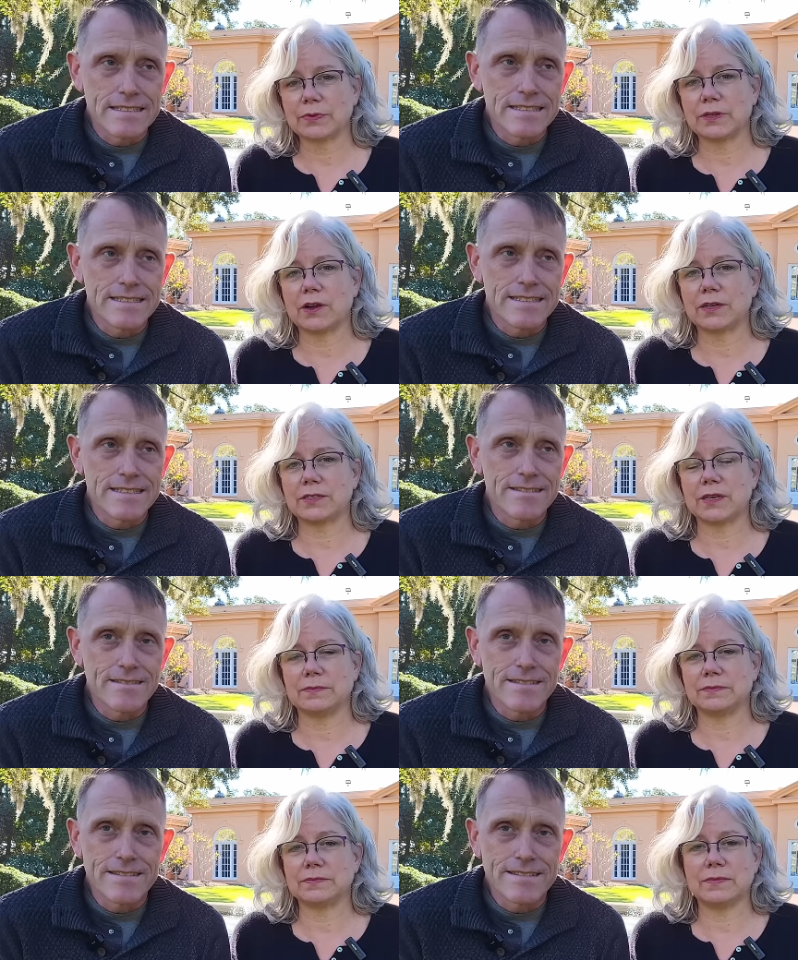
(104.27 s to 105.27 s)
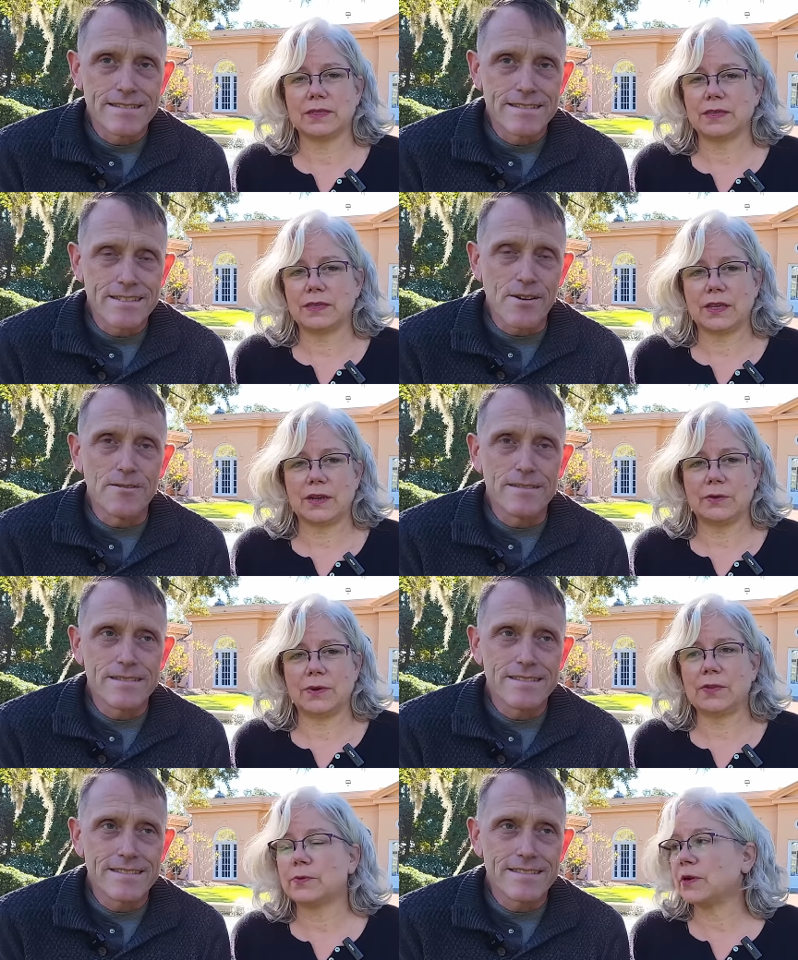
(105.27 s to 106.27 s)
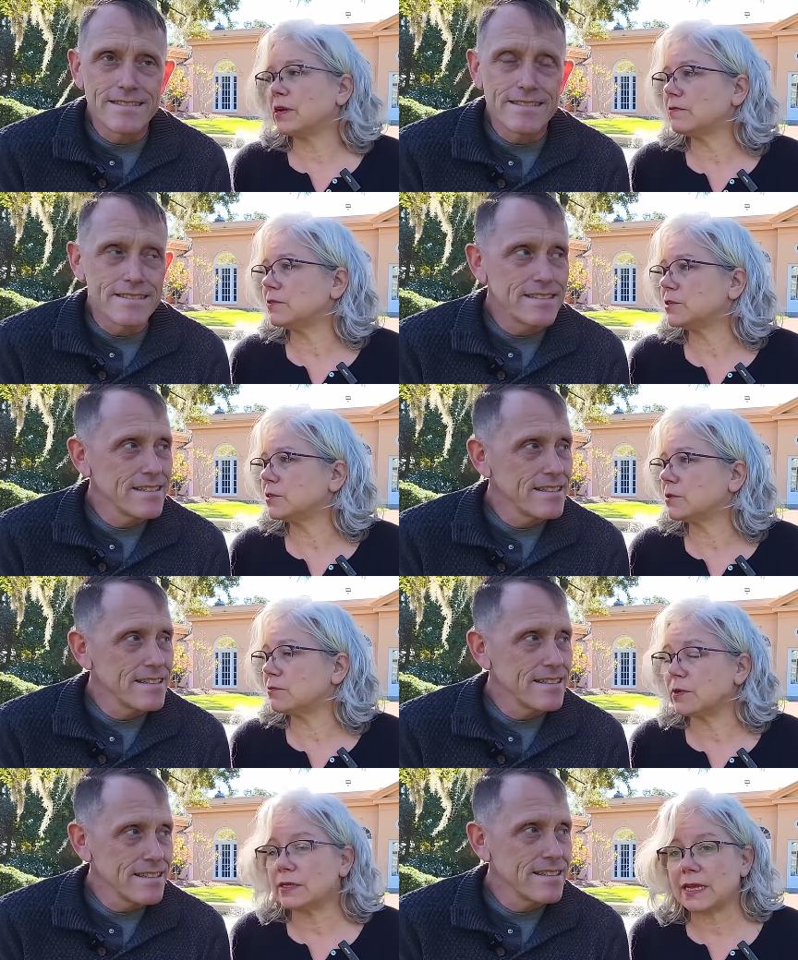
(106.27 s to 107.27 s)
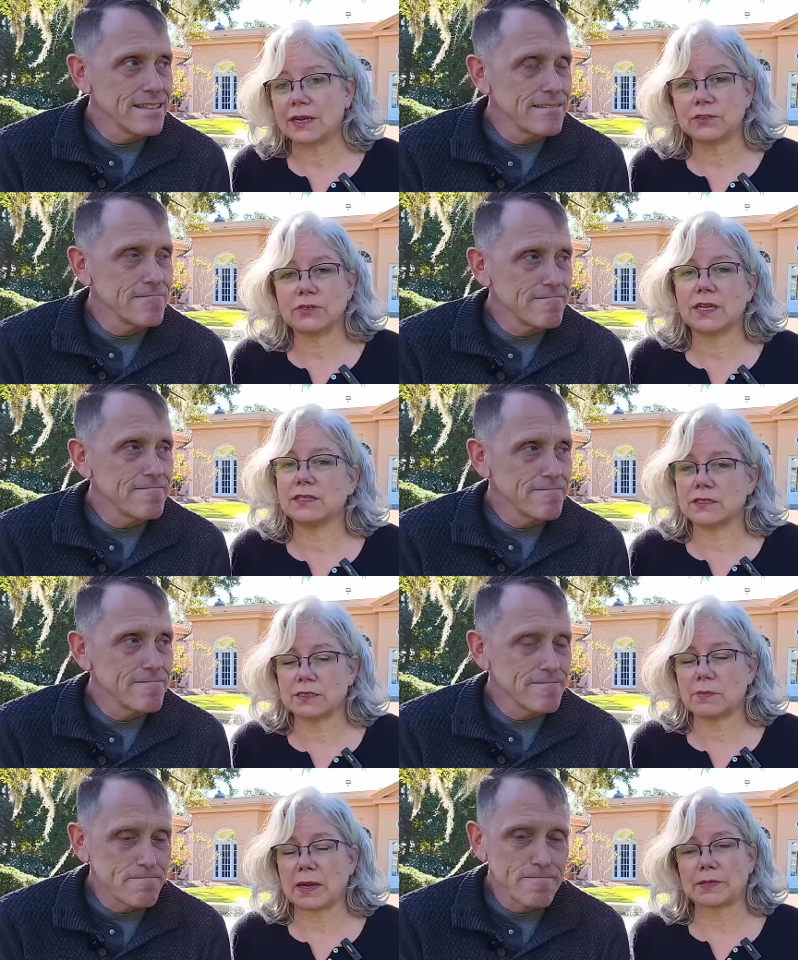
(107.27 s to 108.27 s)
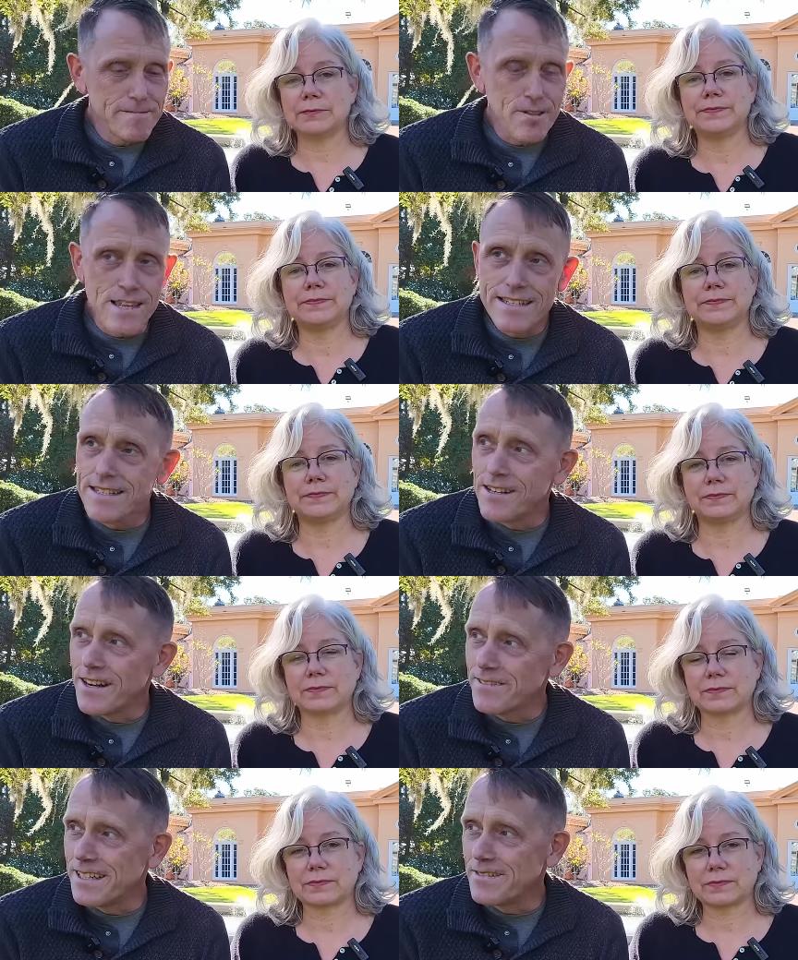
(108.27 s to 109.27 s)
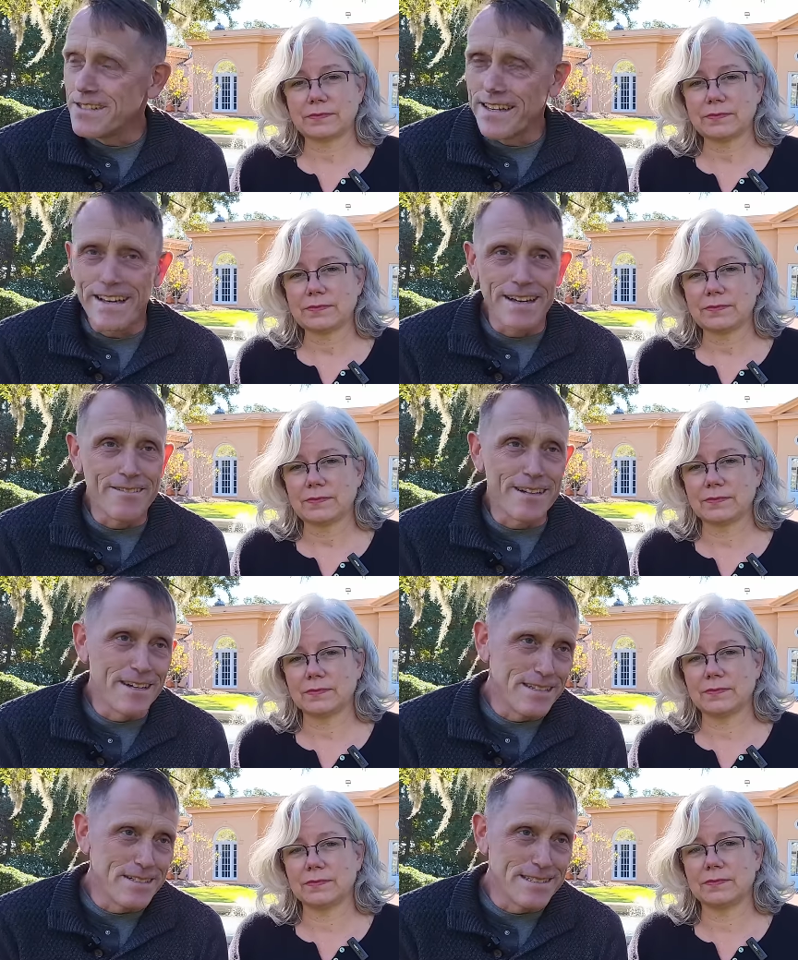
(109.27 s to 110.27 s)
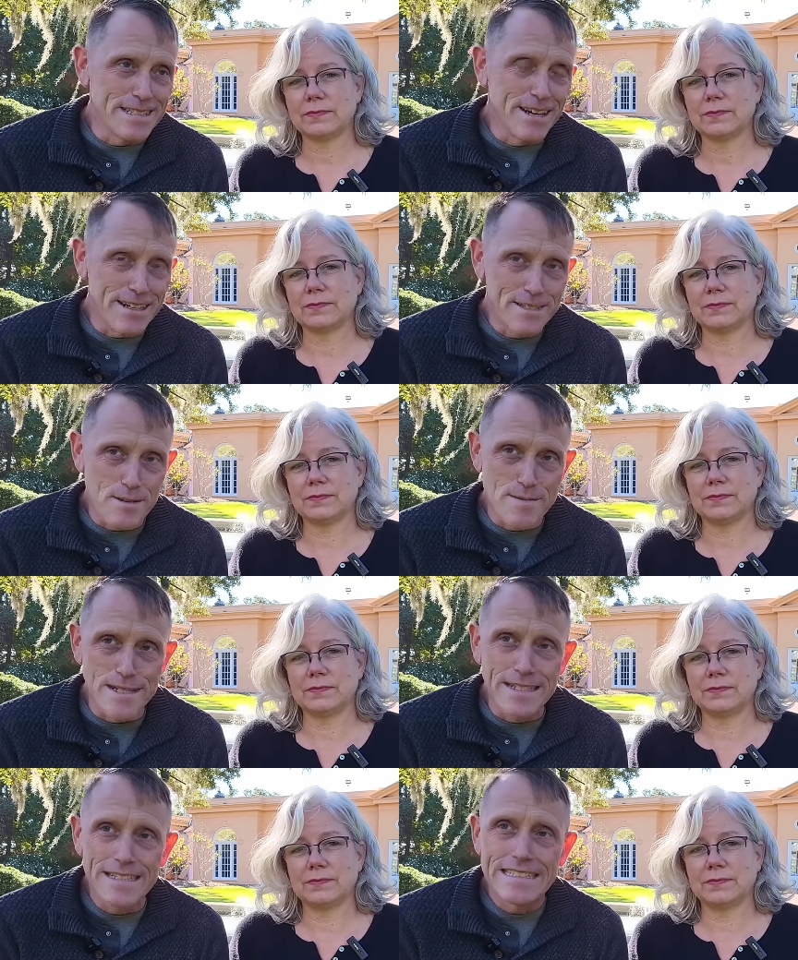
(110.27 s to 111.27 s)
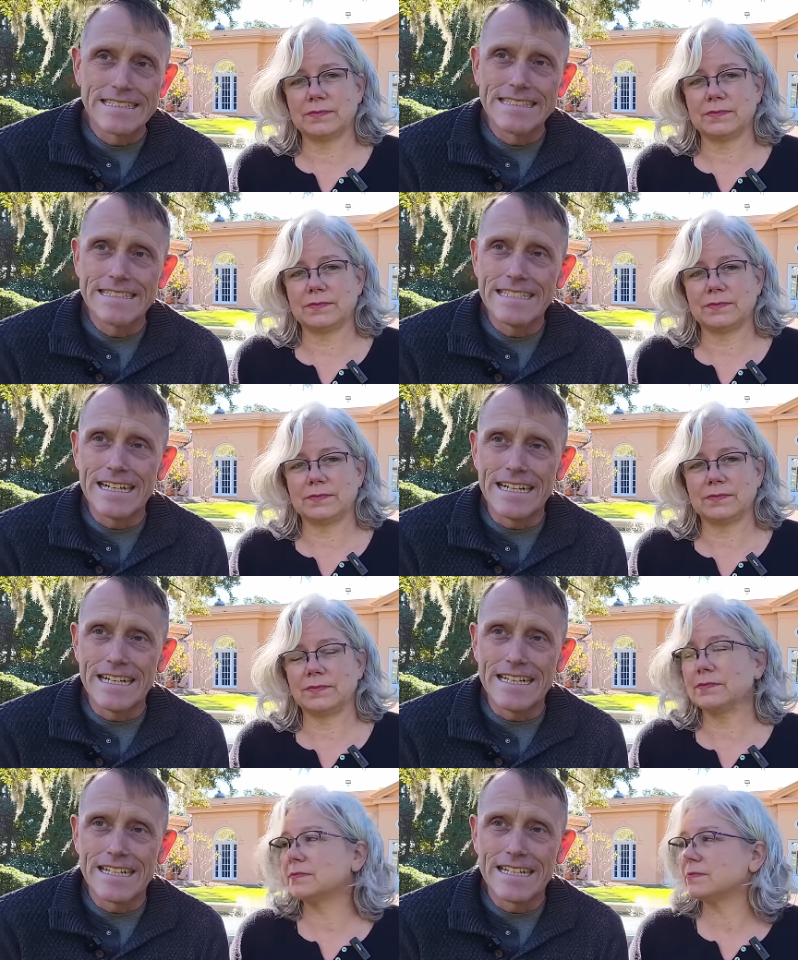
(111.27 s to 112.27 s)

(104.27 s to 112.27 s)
Speaker 1: we're not um,
Speaker 2: so you know whether
Speaker 1: we're here for two or three extra days doesn't matter
Speaker 2: so that's a long way of saying we're going to do the october uh,